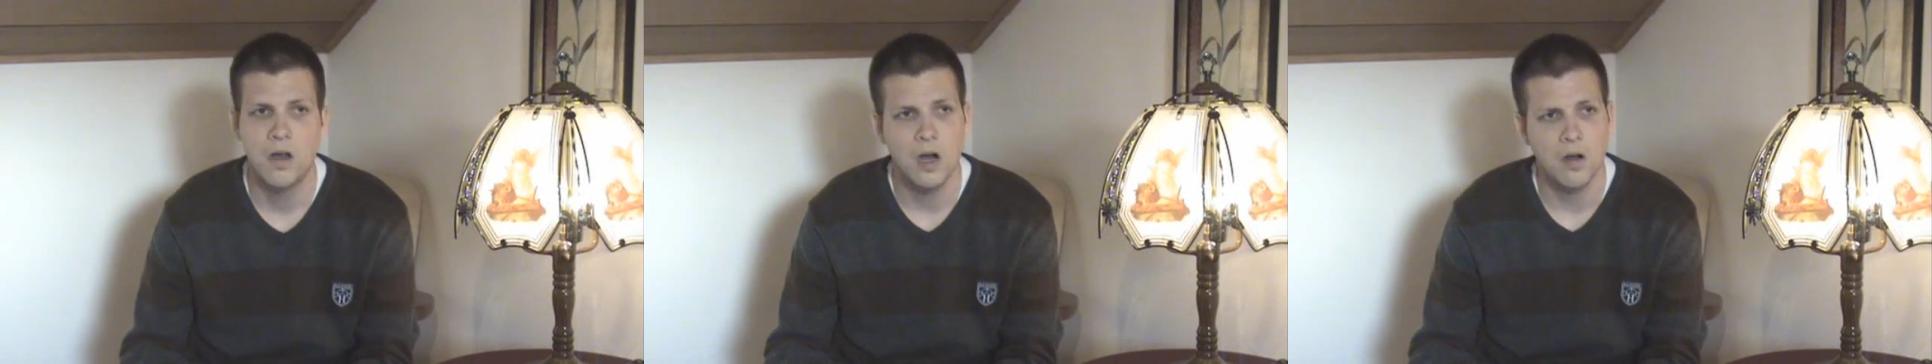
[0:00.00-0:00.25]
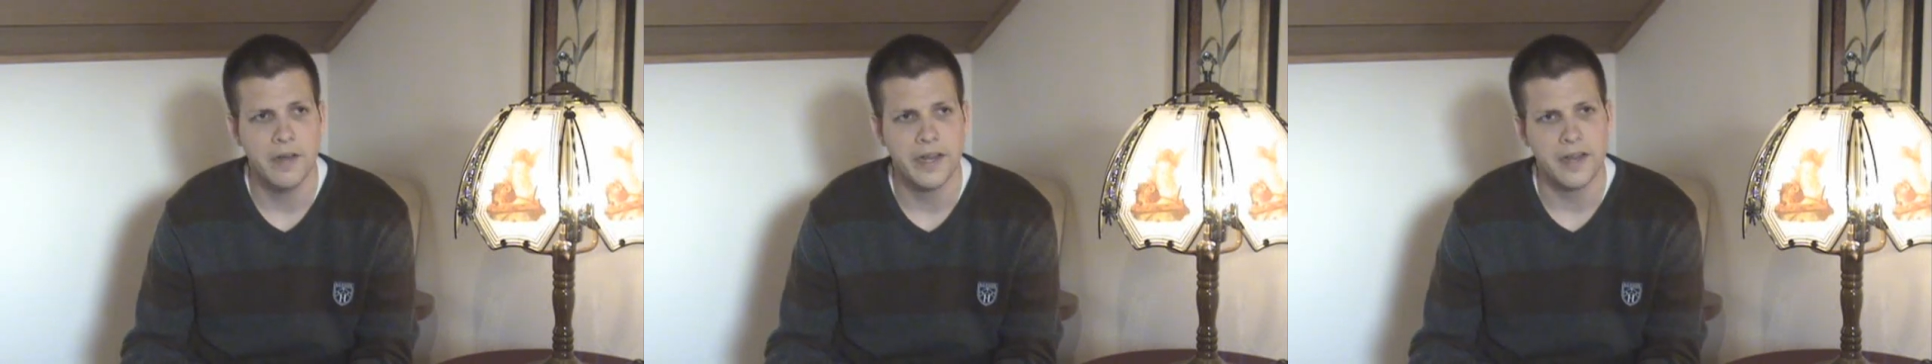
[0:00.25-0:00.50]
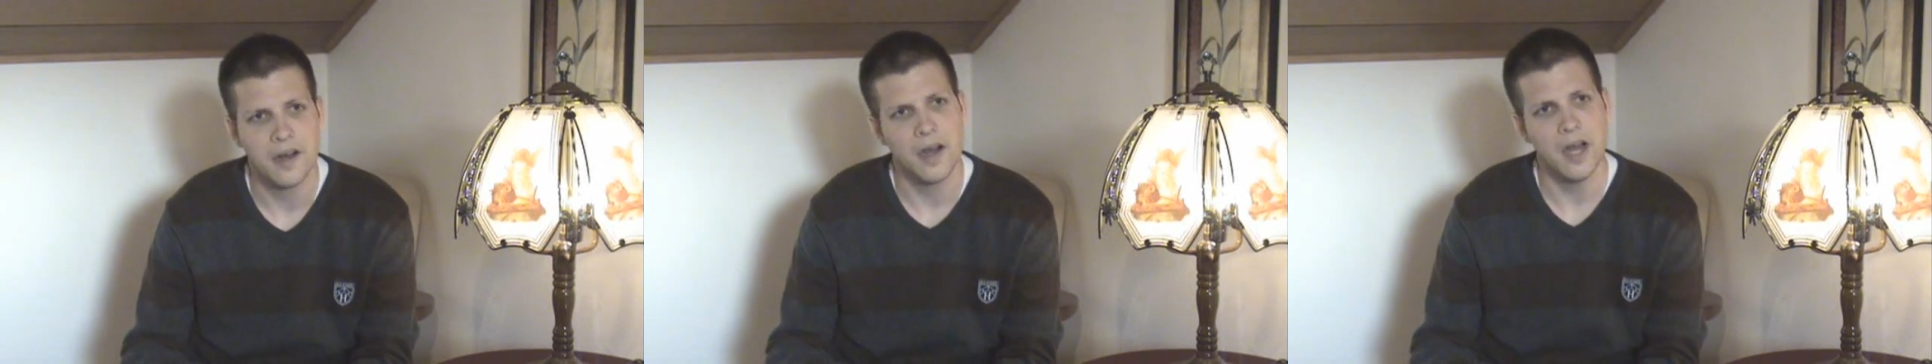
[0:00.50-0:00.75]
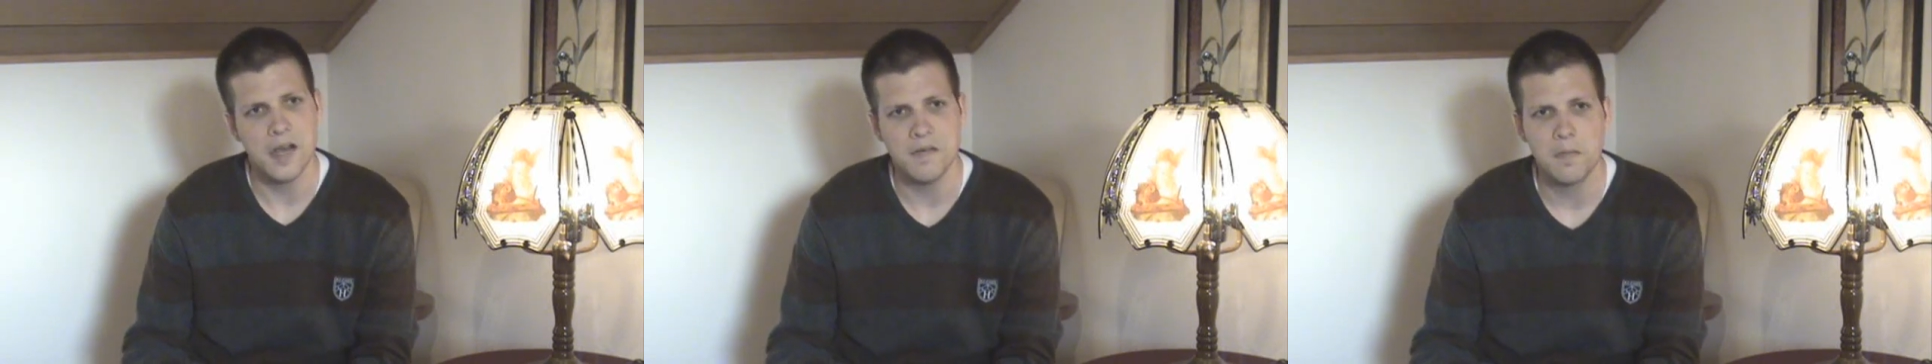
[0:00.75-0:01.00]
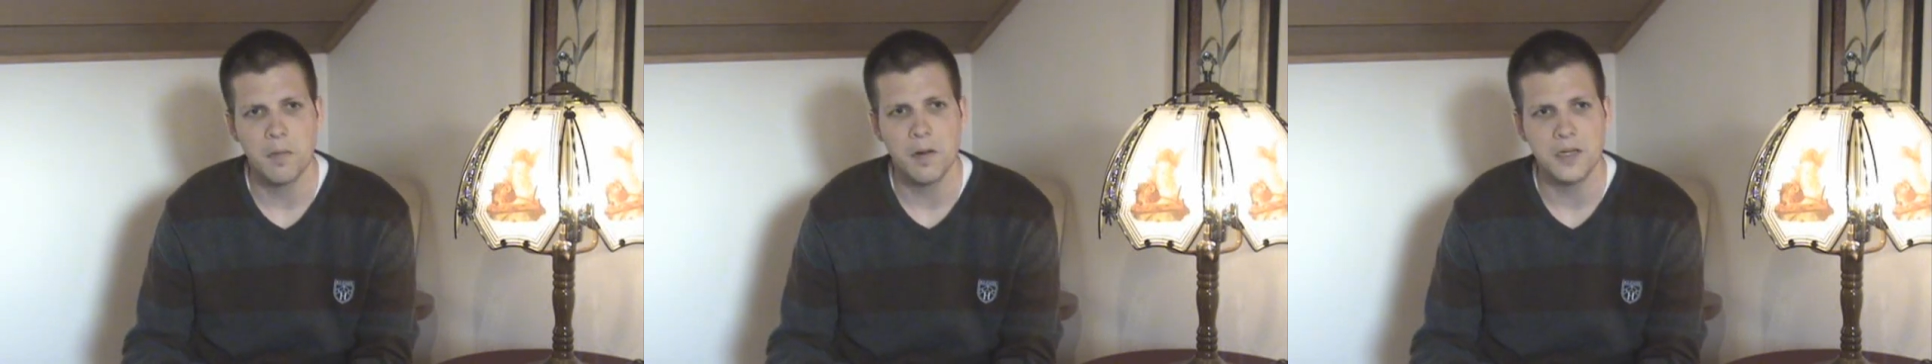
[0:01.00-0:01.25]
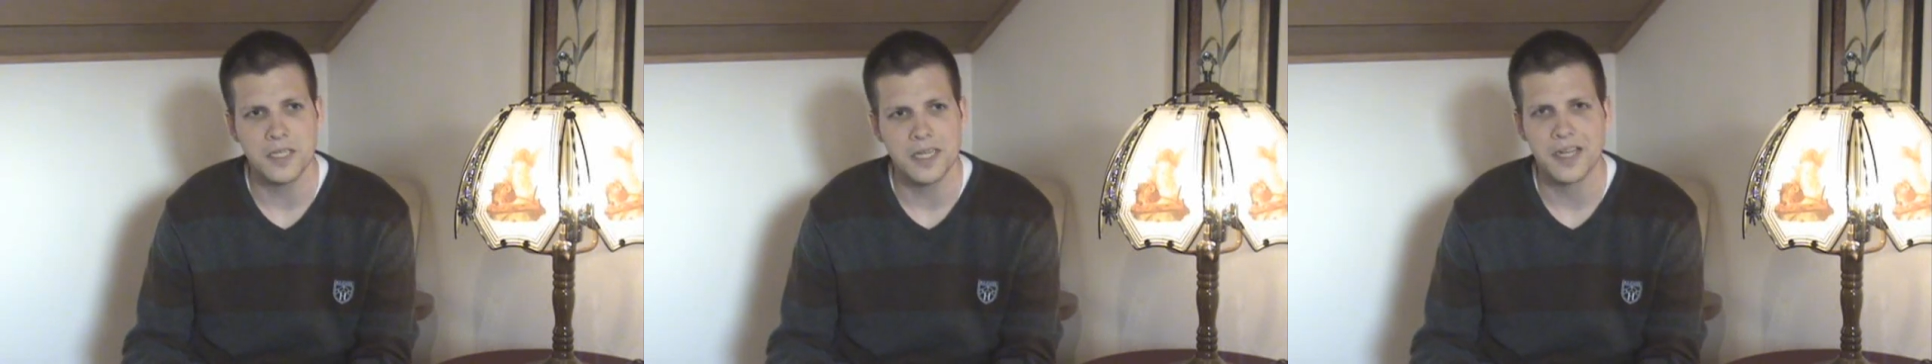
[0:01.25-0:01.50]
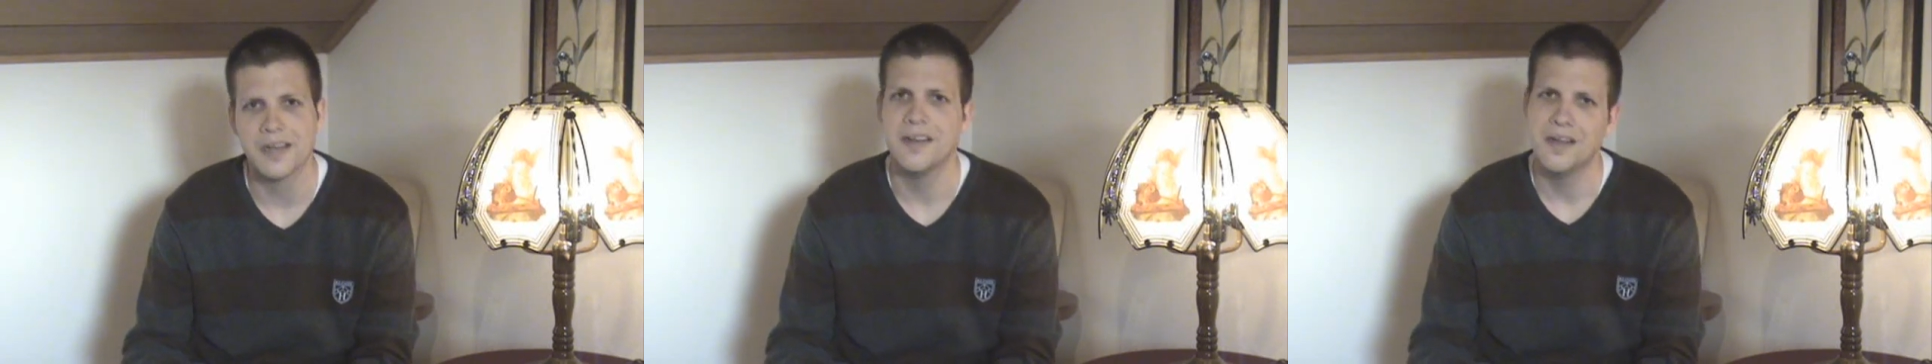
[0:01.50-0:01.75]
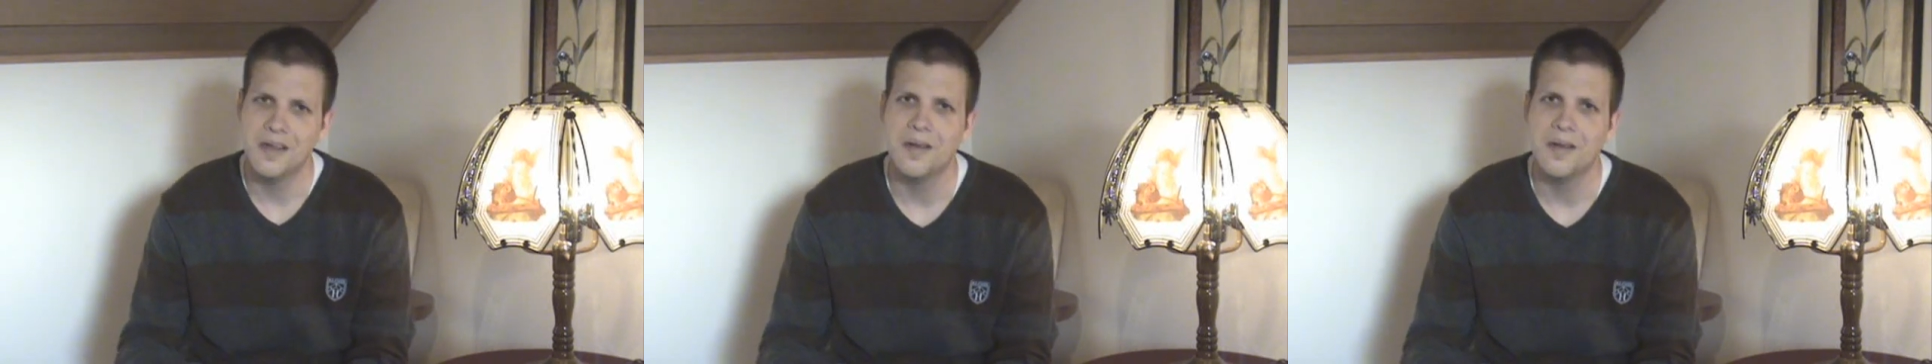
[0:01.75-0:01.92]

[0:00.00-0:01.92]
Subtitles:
oh wait, I have a portion in.